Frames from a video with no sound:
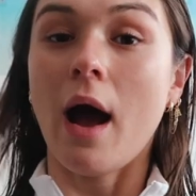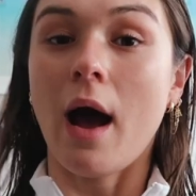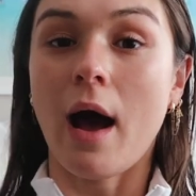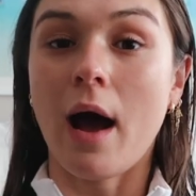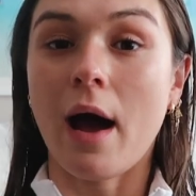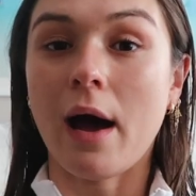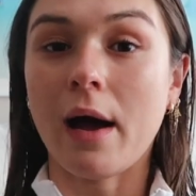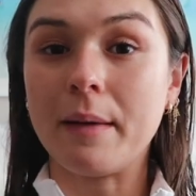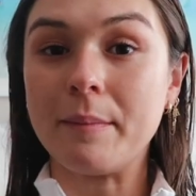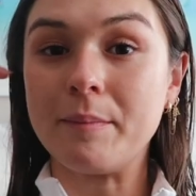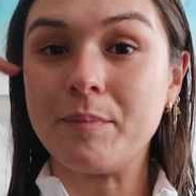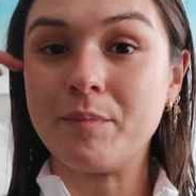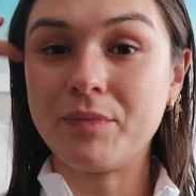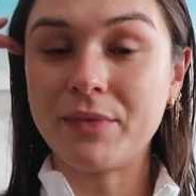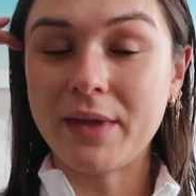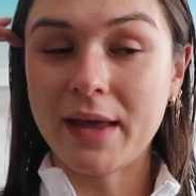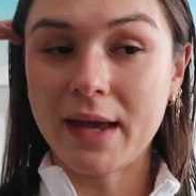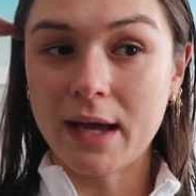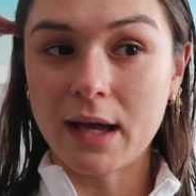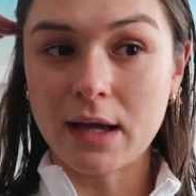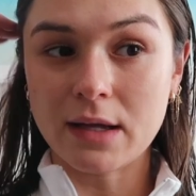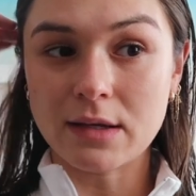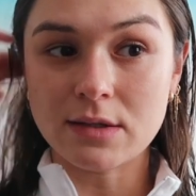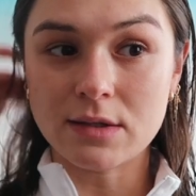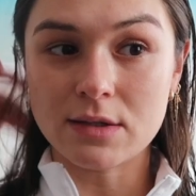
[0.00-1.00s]
Um,
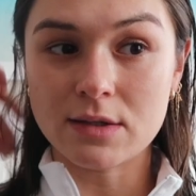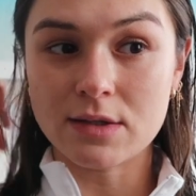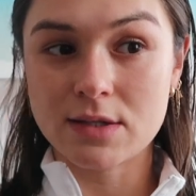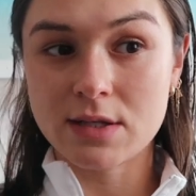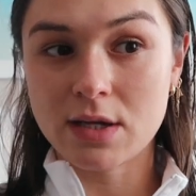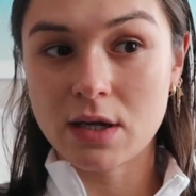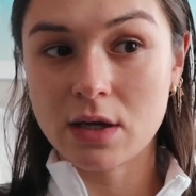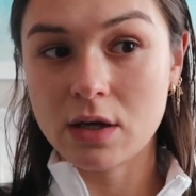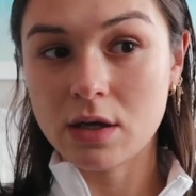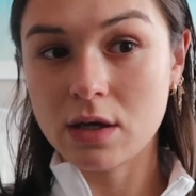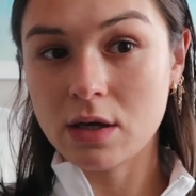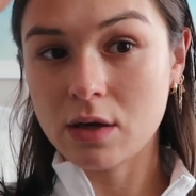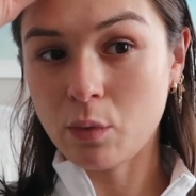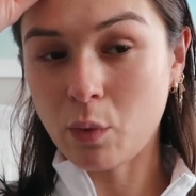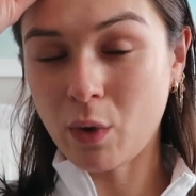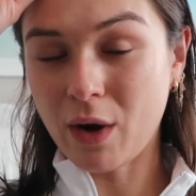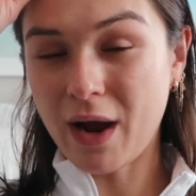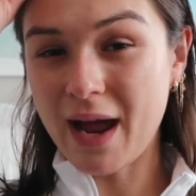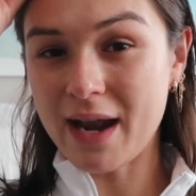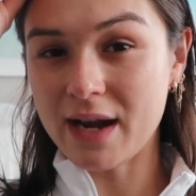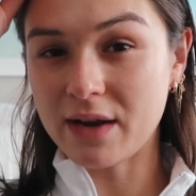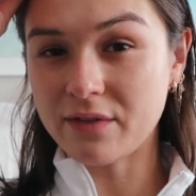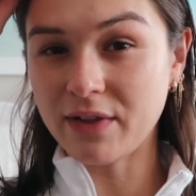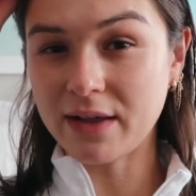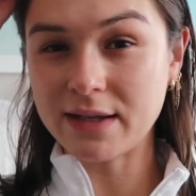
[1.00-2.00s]
and we're
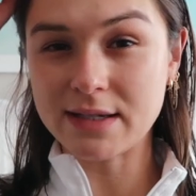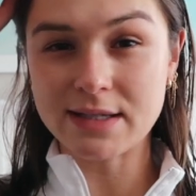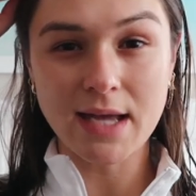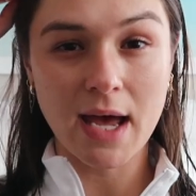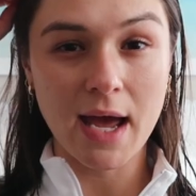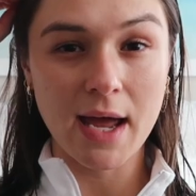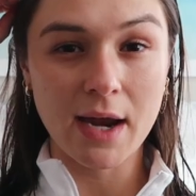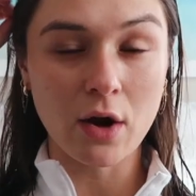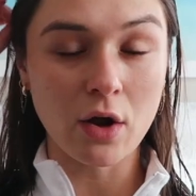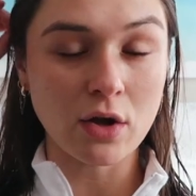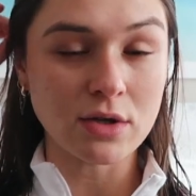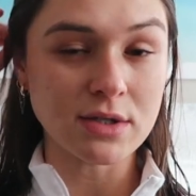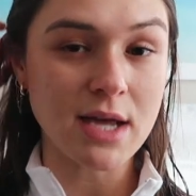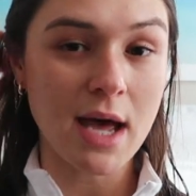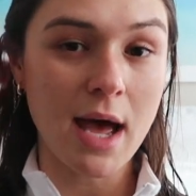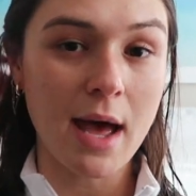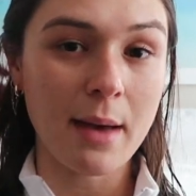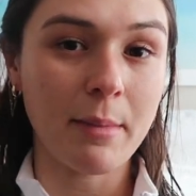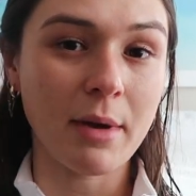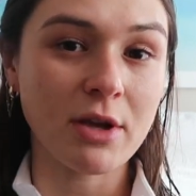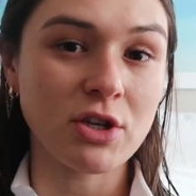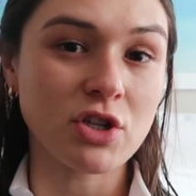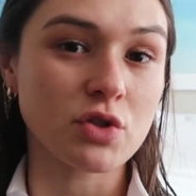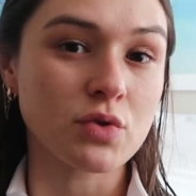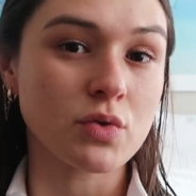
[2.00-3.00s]
kind of like tight on
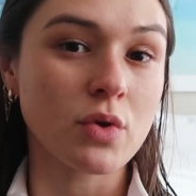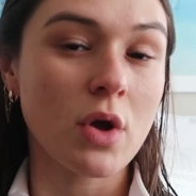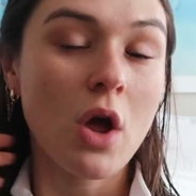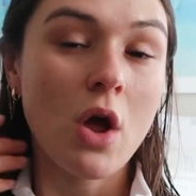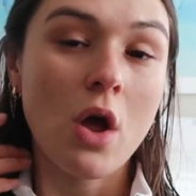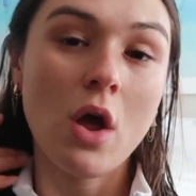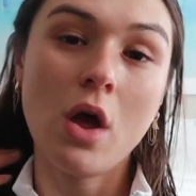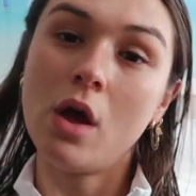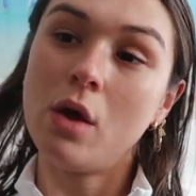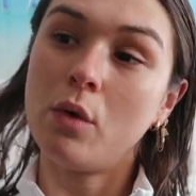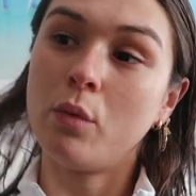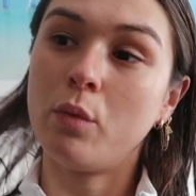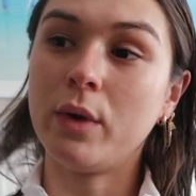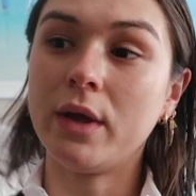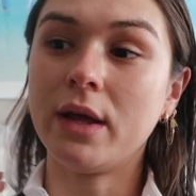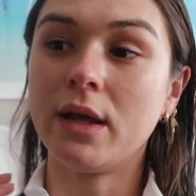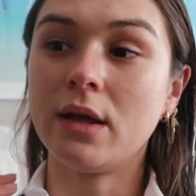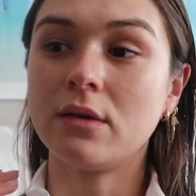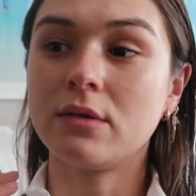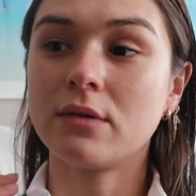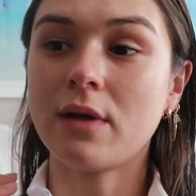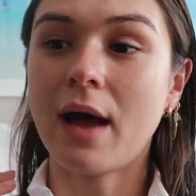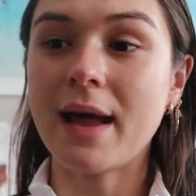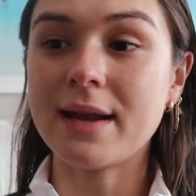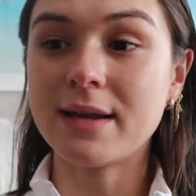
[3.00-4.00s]
time. I just
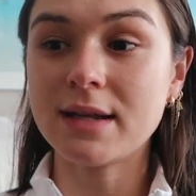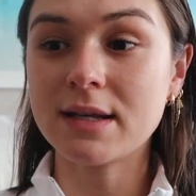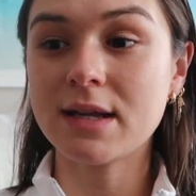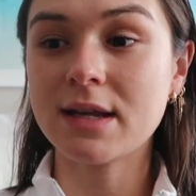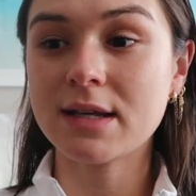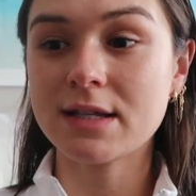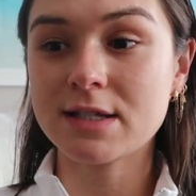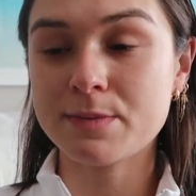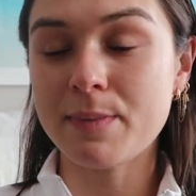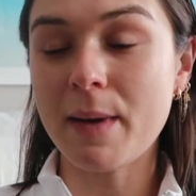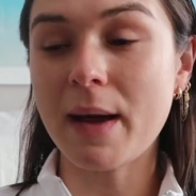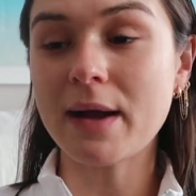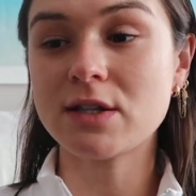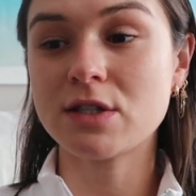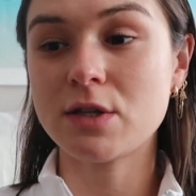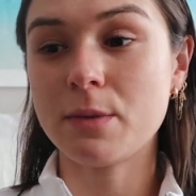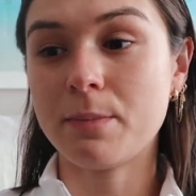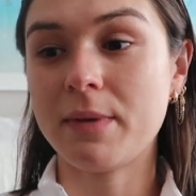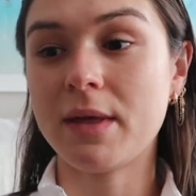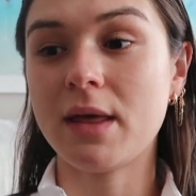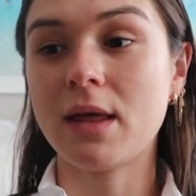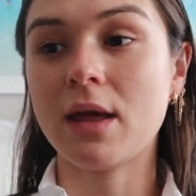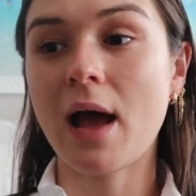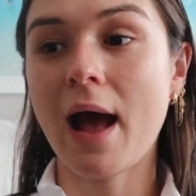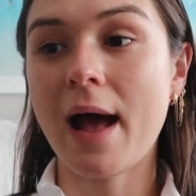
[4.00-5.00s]
we, I didn't expect to
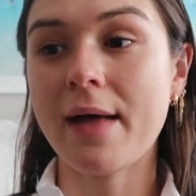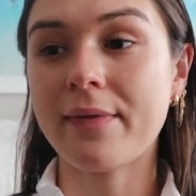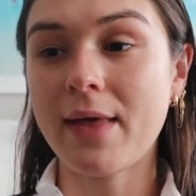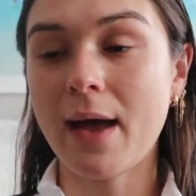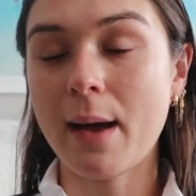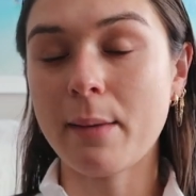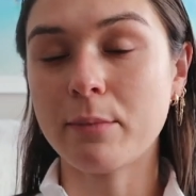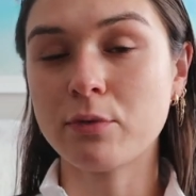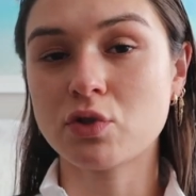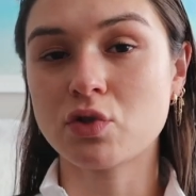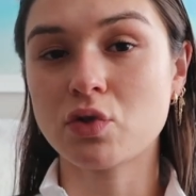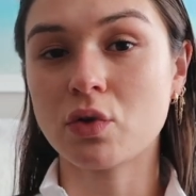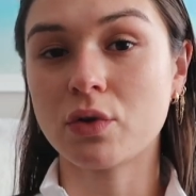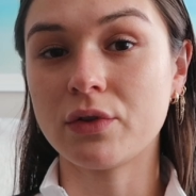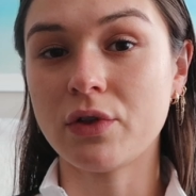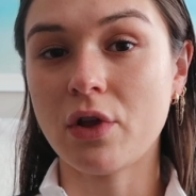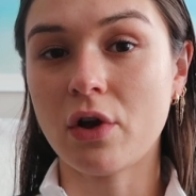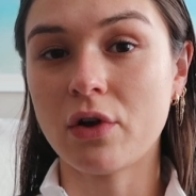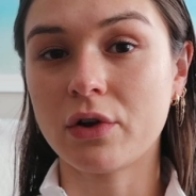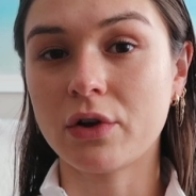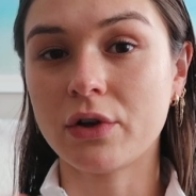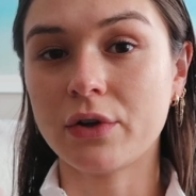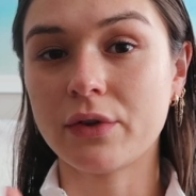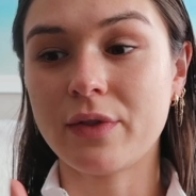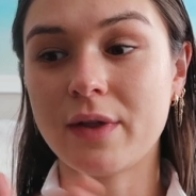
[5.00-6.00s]
be at the Apple store
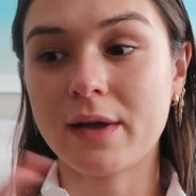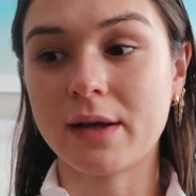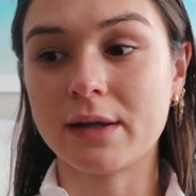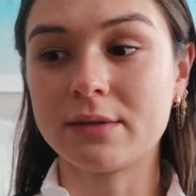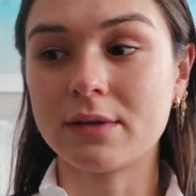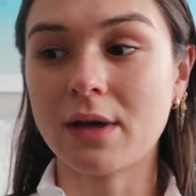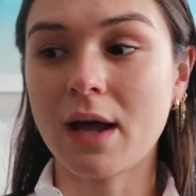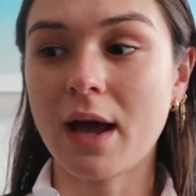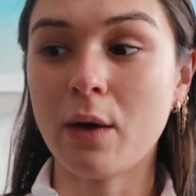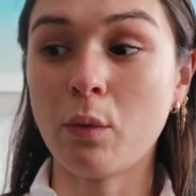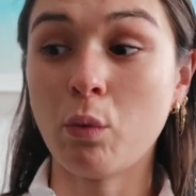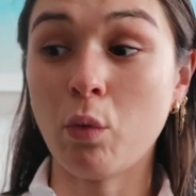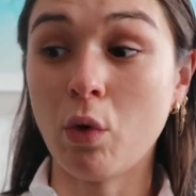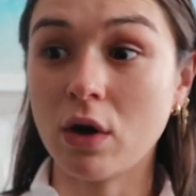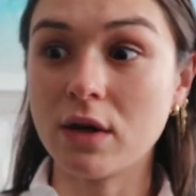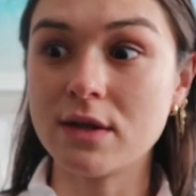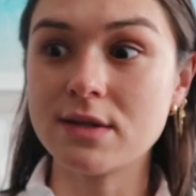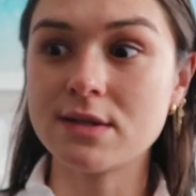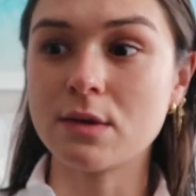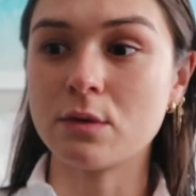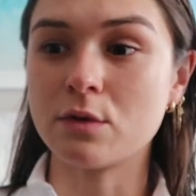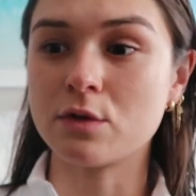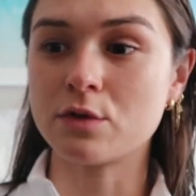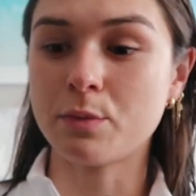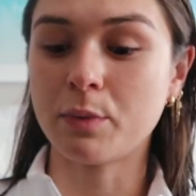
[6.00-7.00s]
longer than I
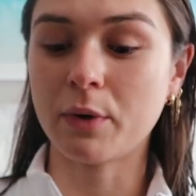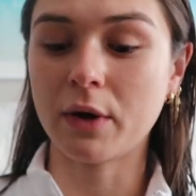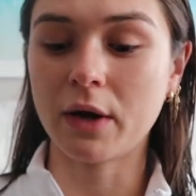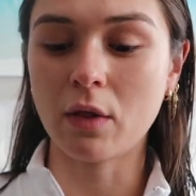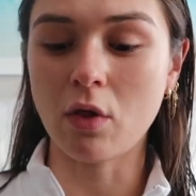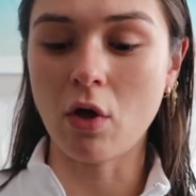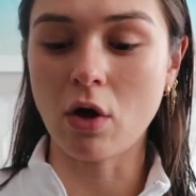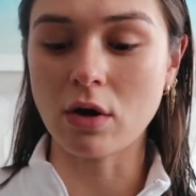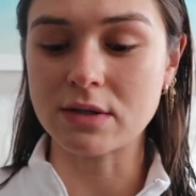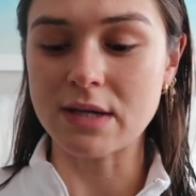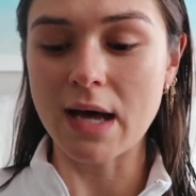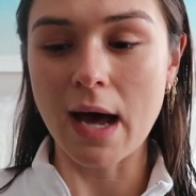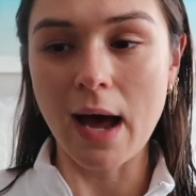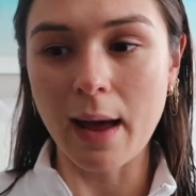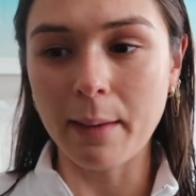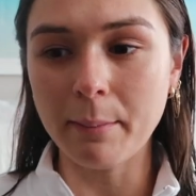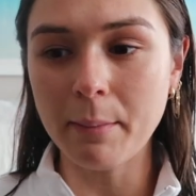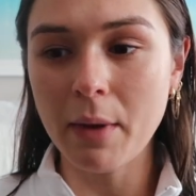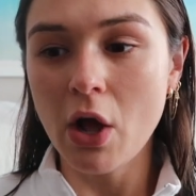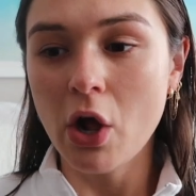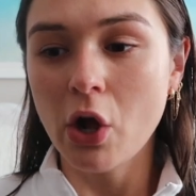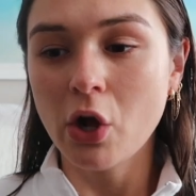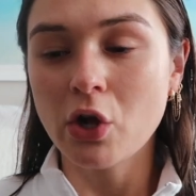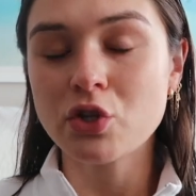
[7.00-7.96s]
was. It was a pretty long time.